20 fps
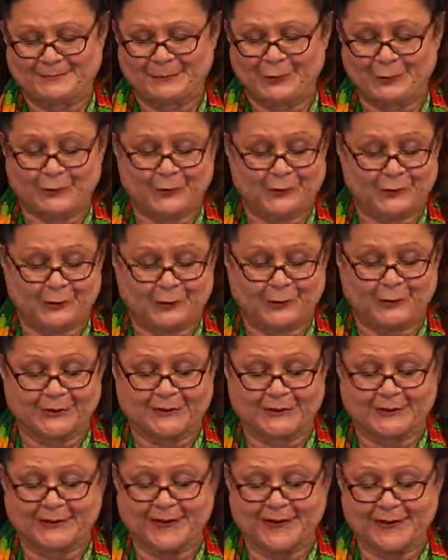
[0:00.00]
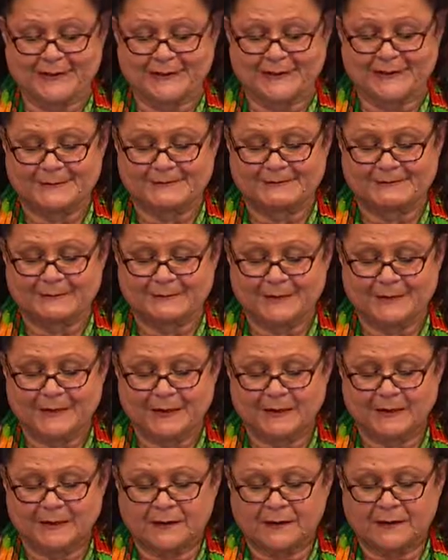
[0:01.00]
Looking forward to that.
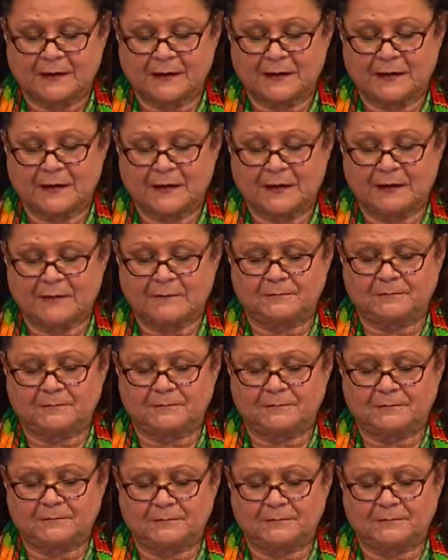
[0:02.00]
I